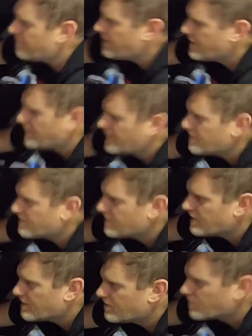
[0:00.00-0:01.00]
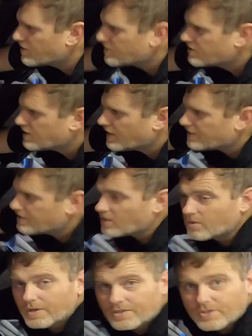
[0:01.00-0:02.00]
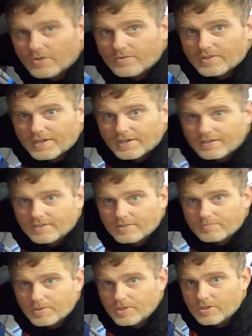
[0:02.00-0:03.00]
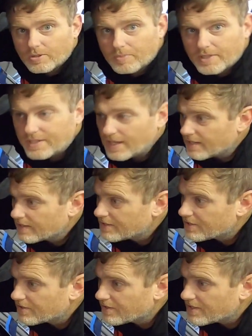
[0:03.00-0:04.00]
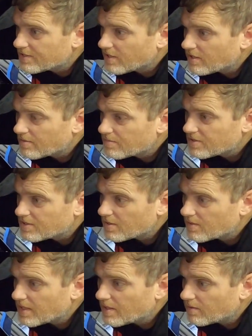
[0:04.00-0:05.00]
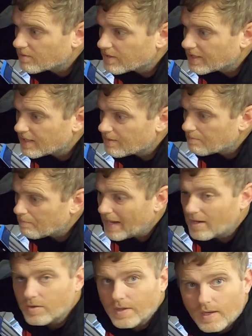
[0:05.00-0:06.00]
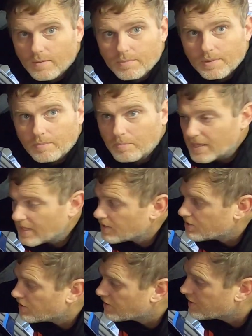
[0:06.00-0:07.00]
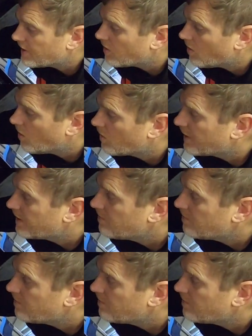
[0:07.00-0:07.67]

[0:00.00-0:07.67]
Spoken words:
fittings and we're gonna slide the O-rings over there, put a little bit of dielectric grease on them so they don't get bound up and pinch or get a hole